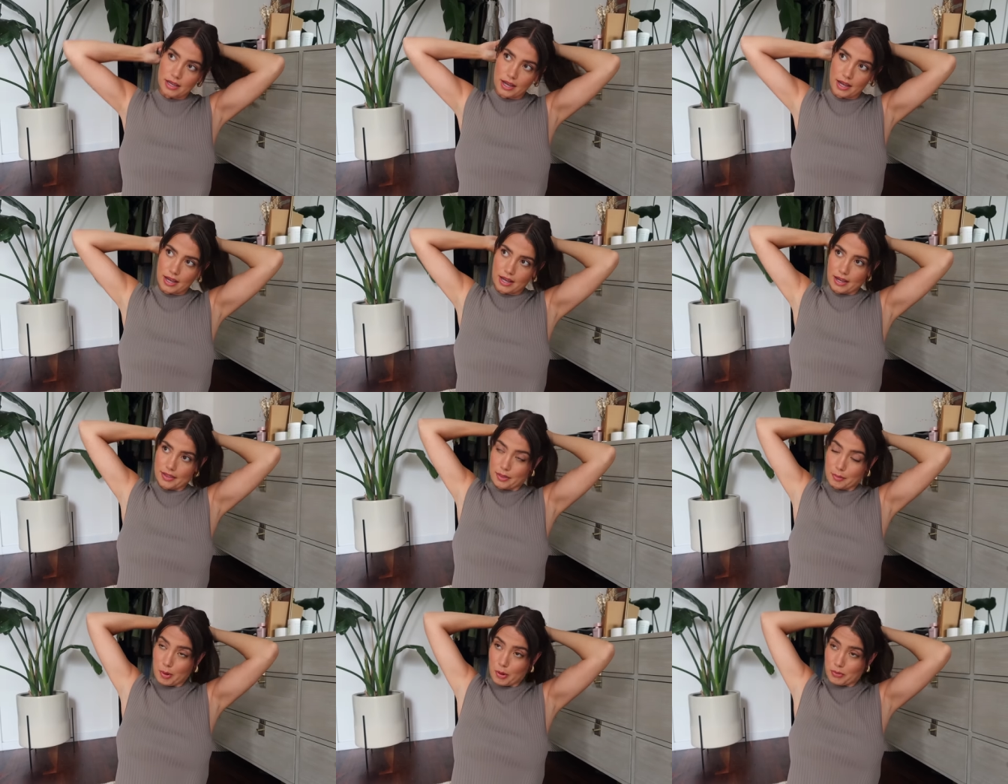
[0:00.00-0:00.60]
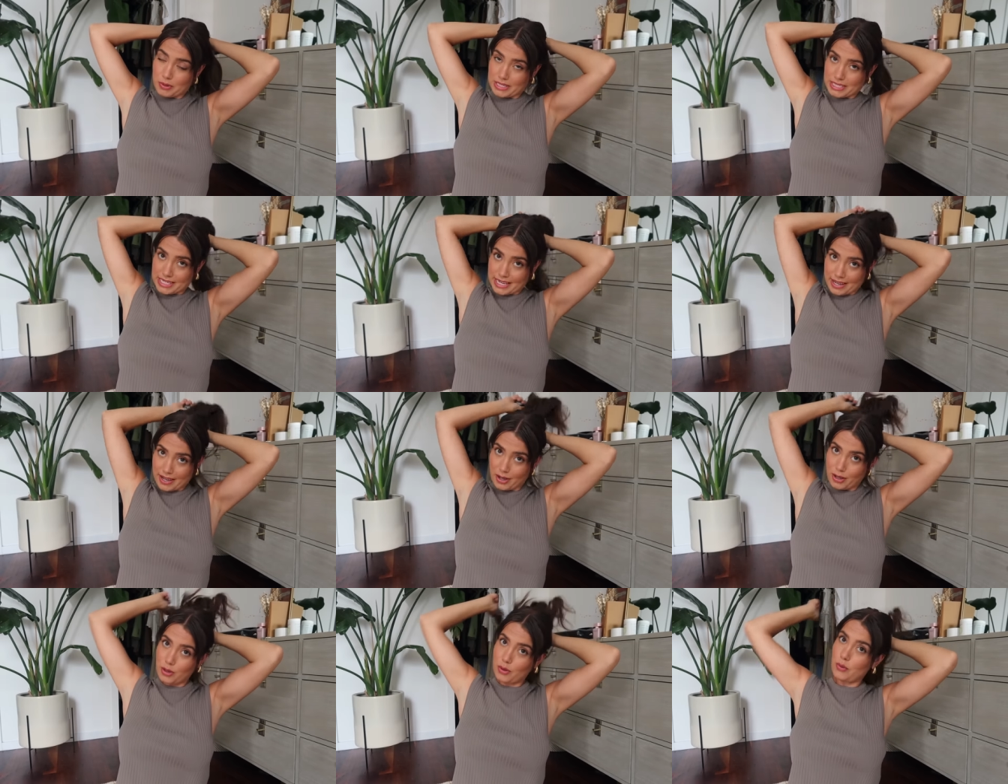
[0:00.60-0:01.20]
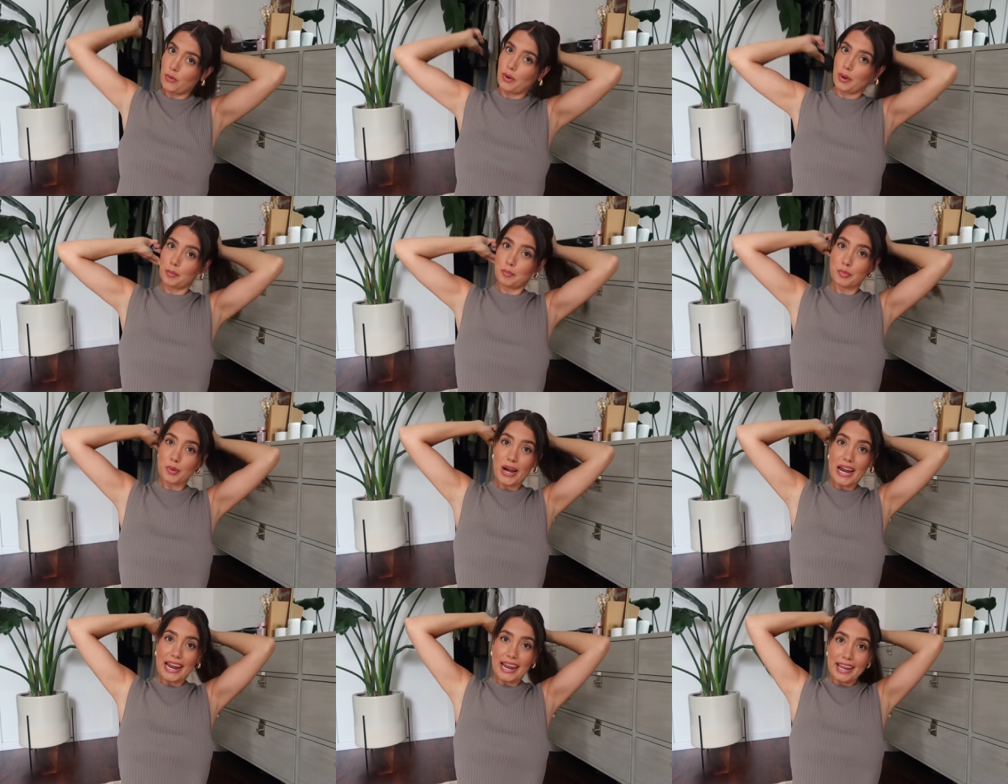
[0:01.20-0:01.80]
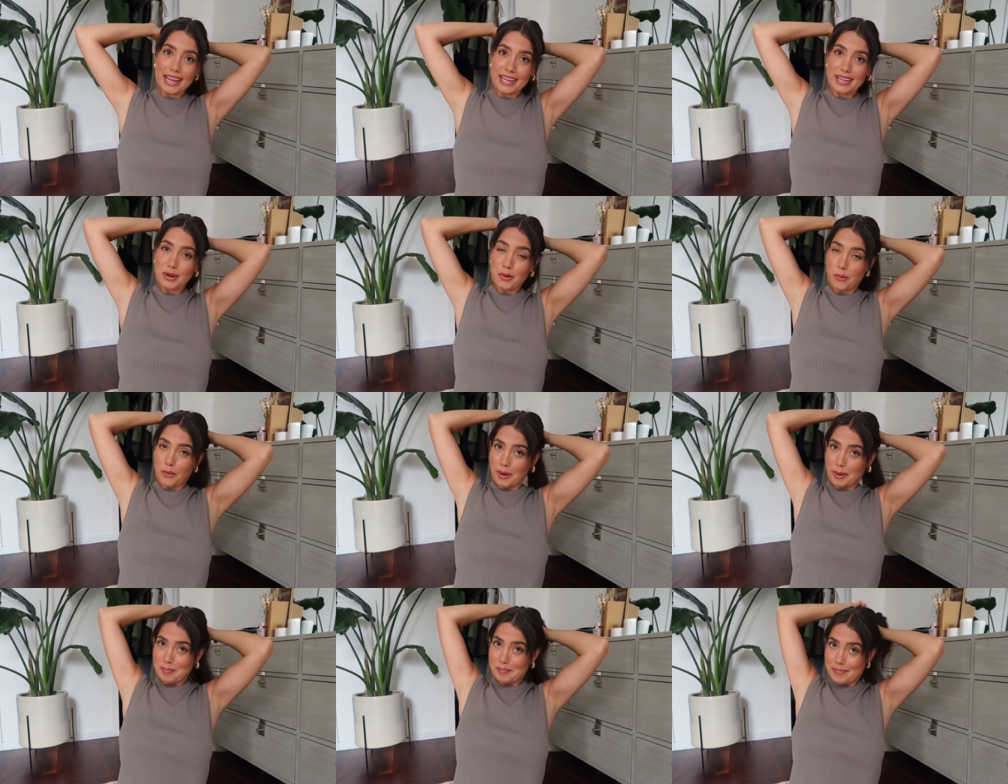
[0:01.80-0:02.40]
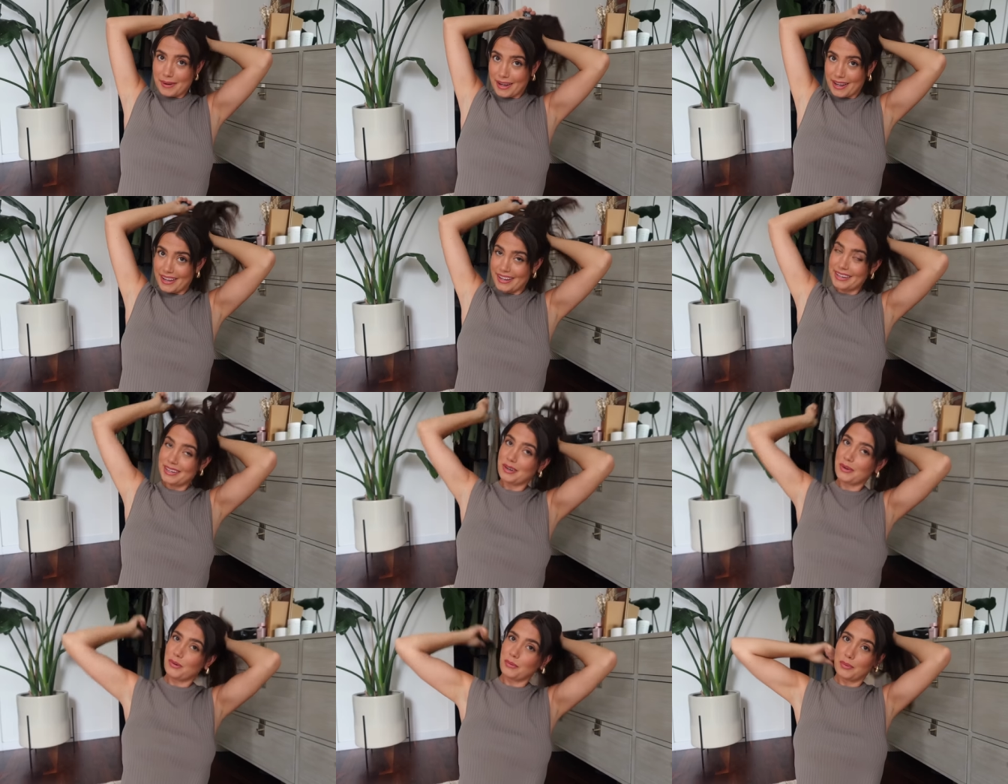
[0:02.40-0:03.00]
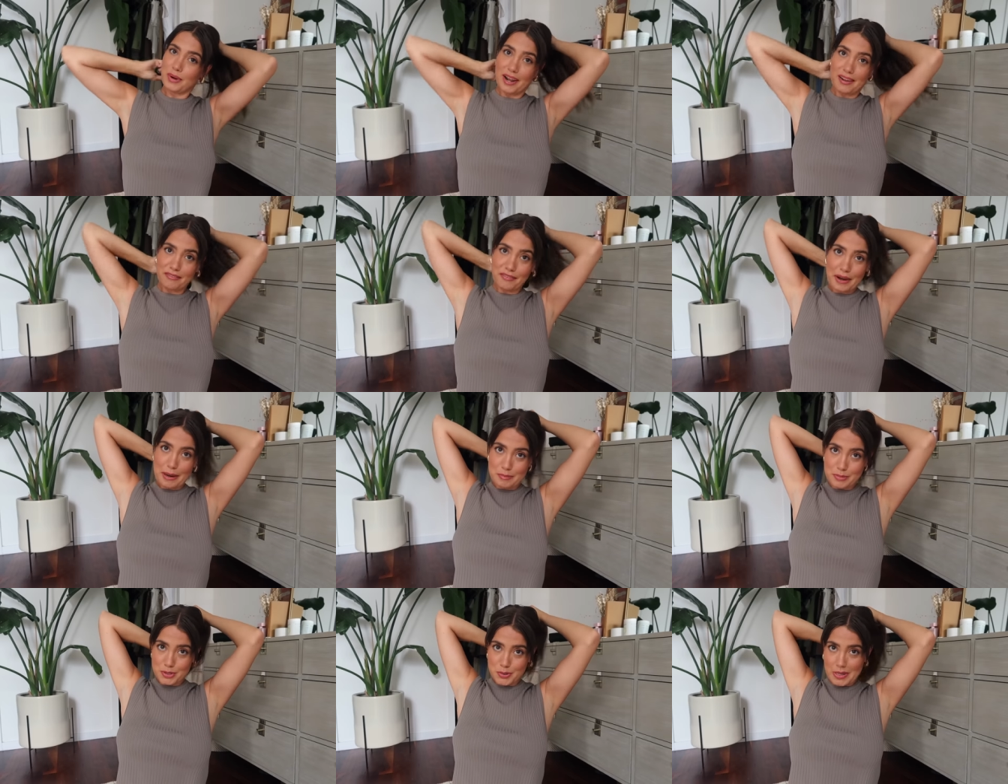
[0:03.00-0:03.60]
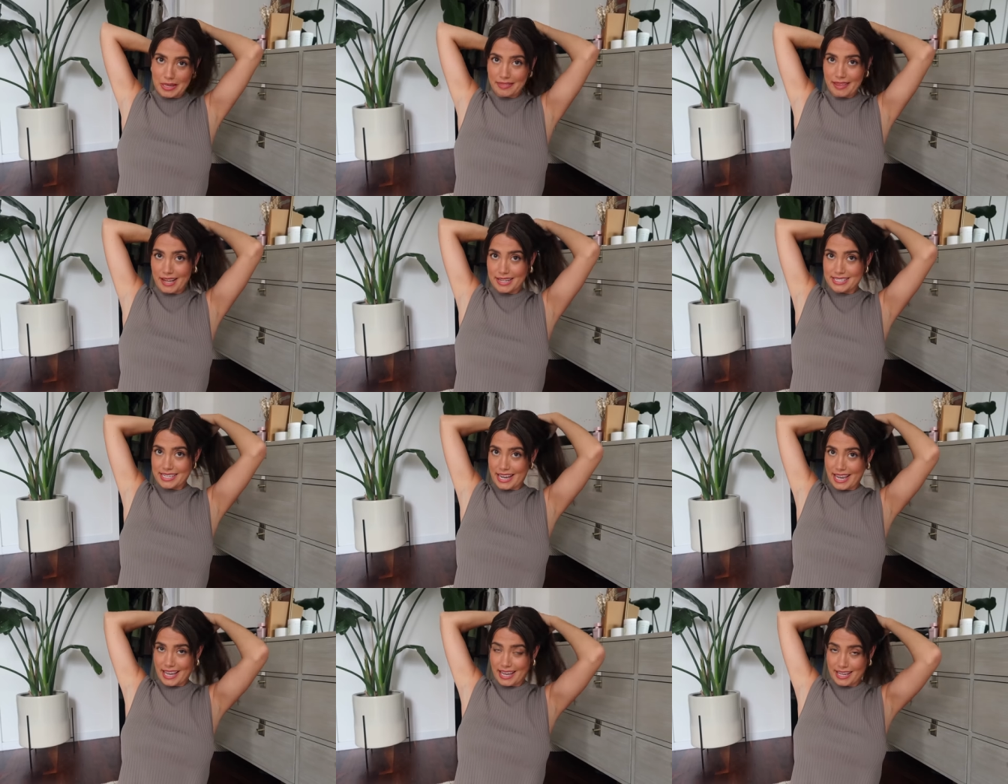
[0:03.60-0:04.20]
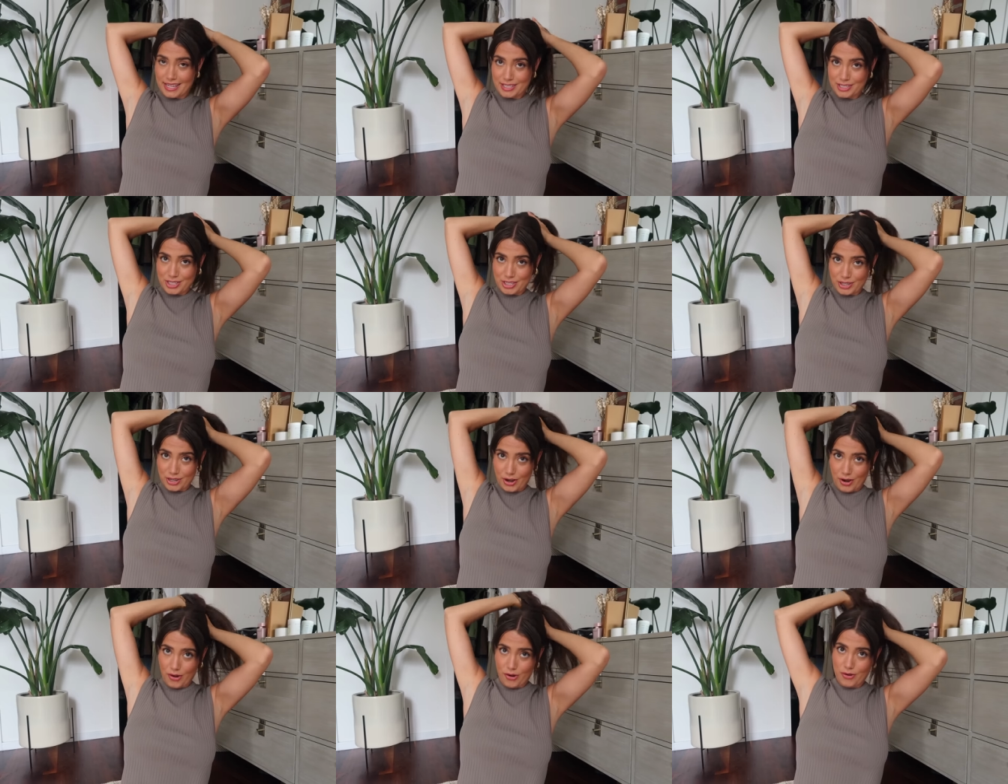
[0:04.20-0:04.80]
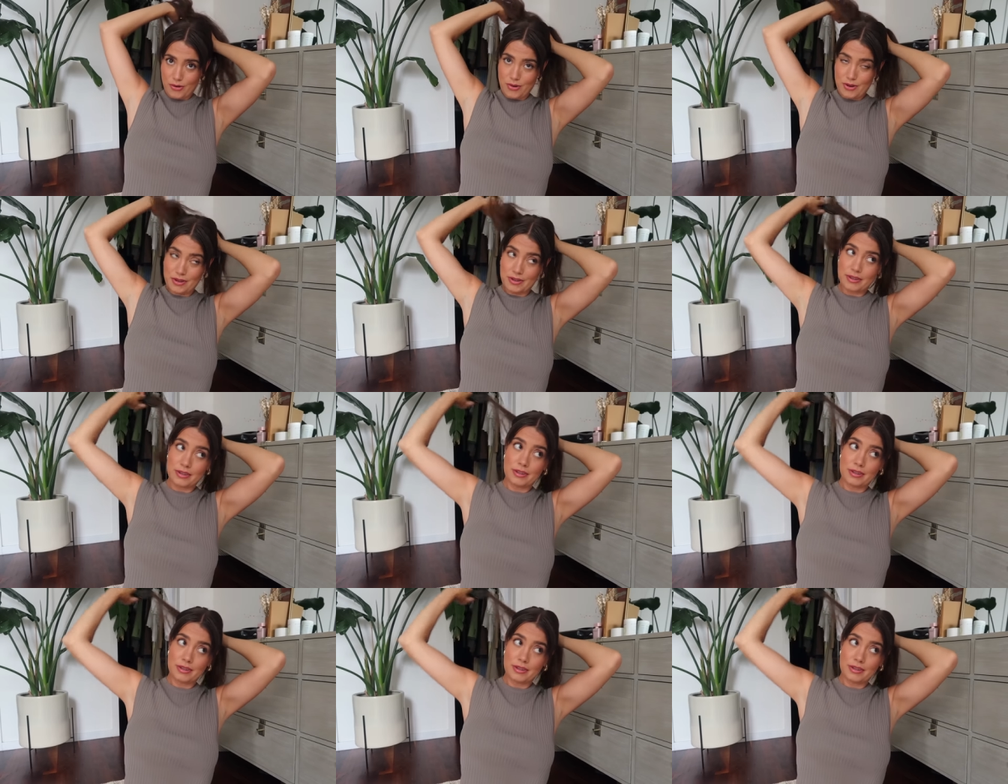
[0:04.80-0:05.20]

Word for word: uh, the ponytail or braid or bun or whatever I'm doing that day to go.